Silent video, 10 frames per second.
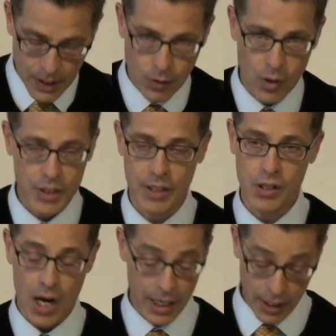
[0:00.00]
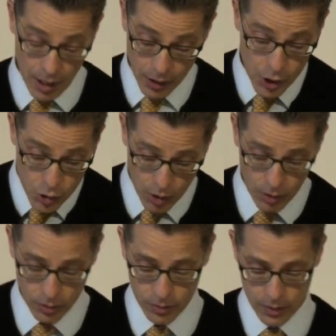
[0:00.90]
Of course, it's not in our
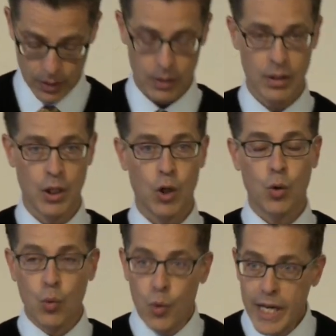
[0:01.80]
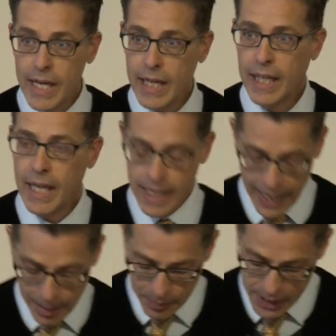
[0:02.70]
control. We can
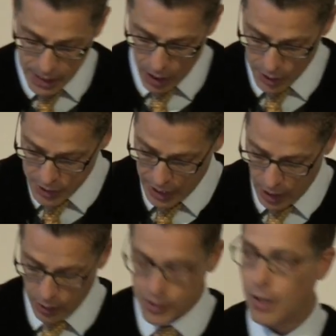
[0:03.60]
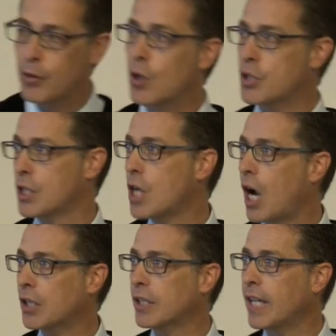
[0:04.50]
empty ourselves of those
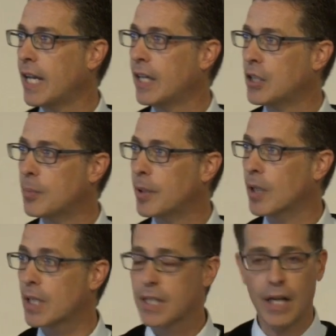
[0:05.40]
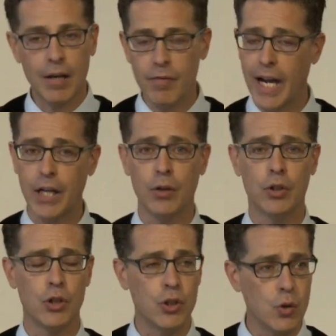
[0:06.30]
intoxicating spirits, and I invite you
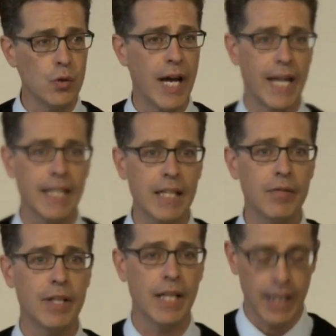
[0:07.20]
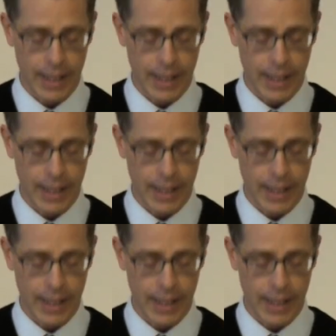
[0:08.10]
to do that even